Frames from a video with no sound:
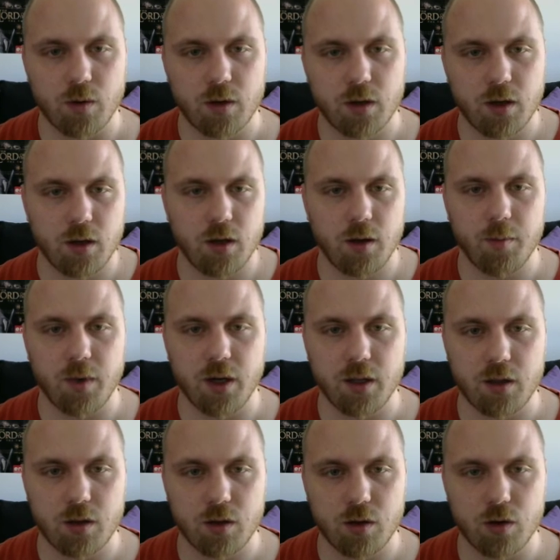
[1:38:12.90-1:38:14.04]
Okay, I might
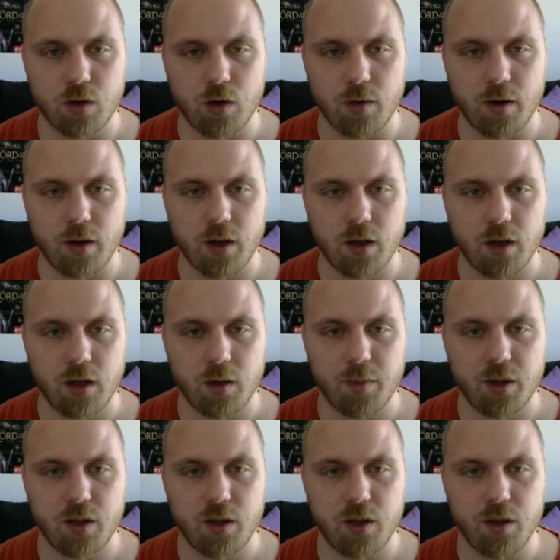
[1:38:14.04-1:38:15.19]
go a little
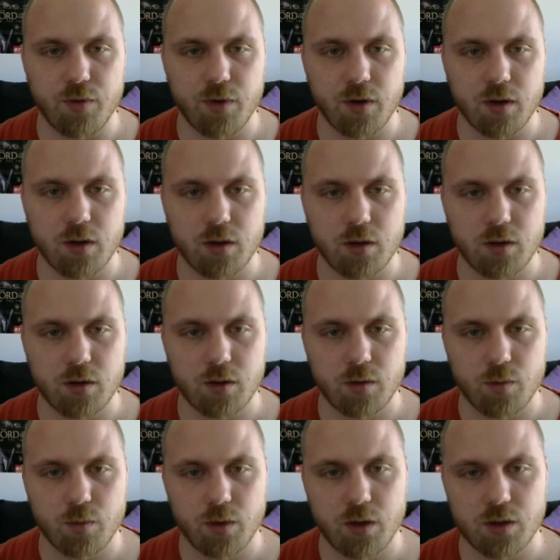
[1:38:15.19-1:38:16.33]
bit different
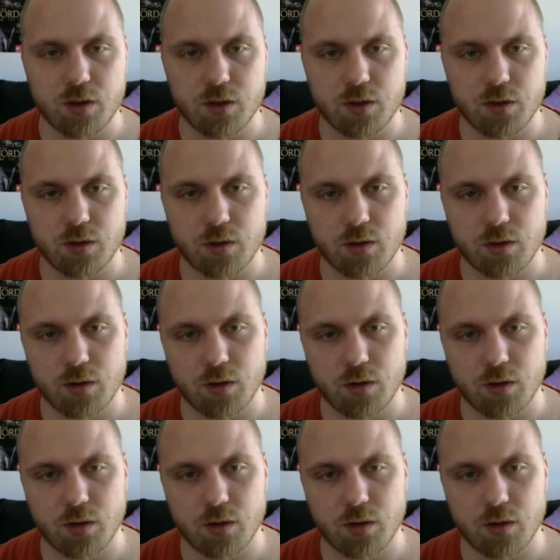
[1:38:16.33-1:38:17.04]
with this